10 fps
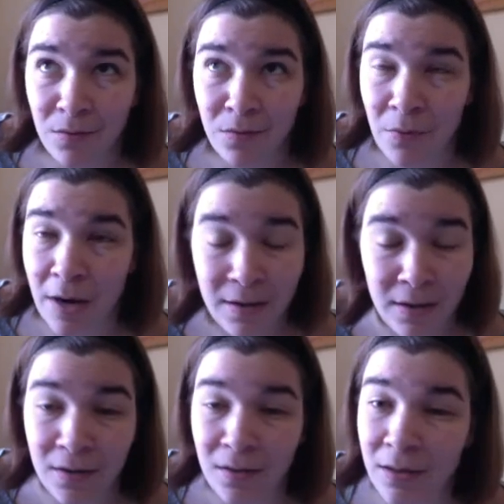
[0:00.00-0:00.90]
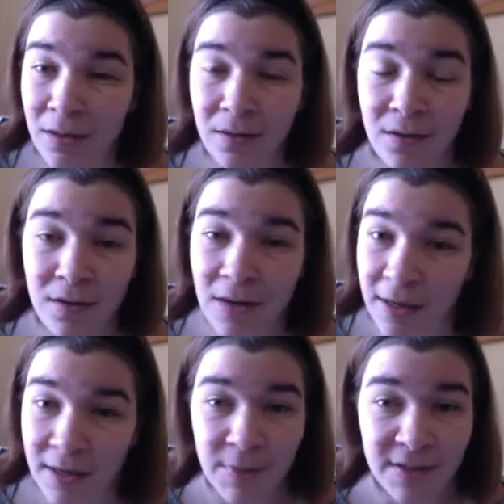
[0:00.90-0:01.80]
writing in an
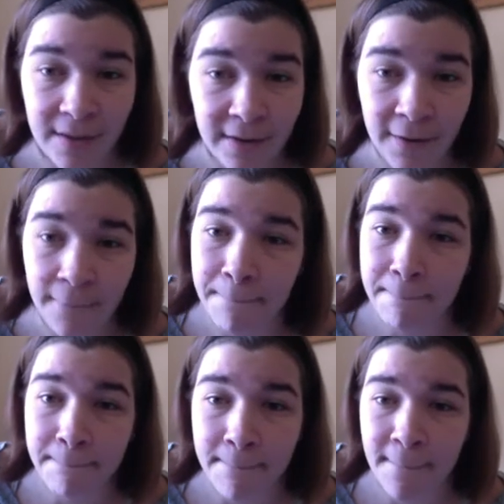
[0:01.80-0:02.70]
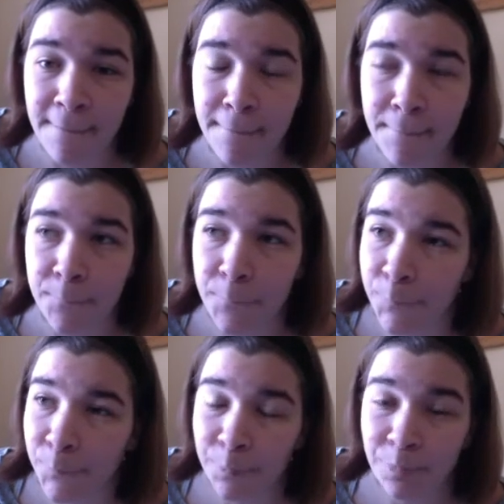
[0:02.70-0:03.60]
academic setting,
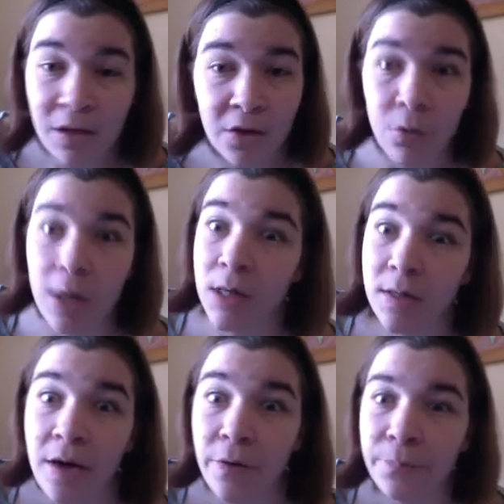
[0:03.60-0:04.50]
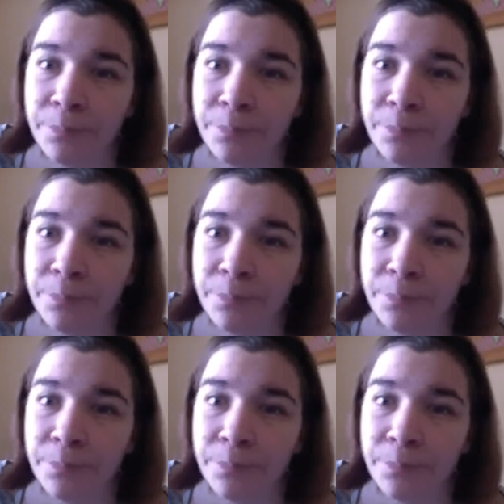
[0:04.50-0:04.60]
in a writing town,